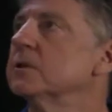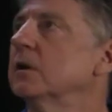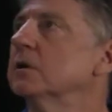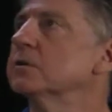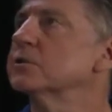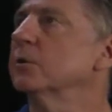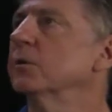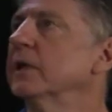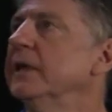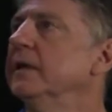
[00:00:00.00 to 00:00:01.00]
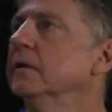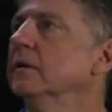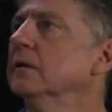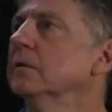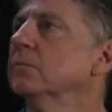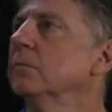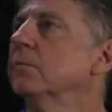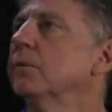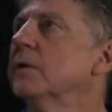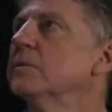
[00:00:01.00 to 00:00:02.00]
are. So here,
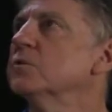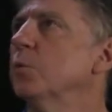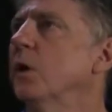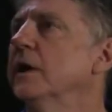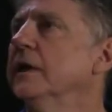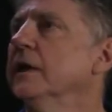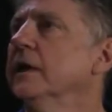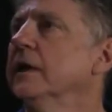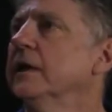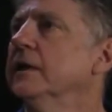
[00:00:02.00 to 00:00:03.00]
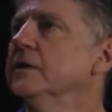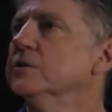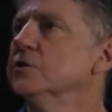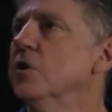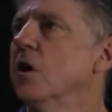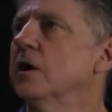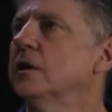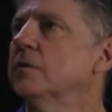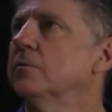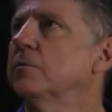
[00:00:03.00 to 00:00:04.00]
premise 1 is not
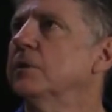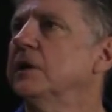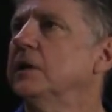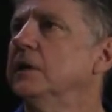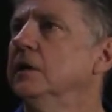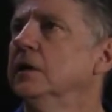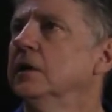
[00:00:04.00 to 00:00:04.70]
P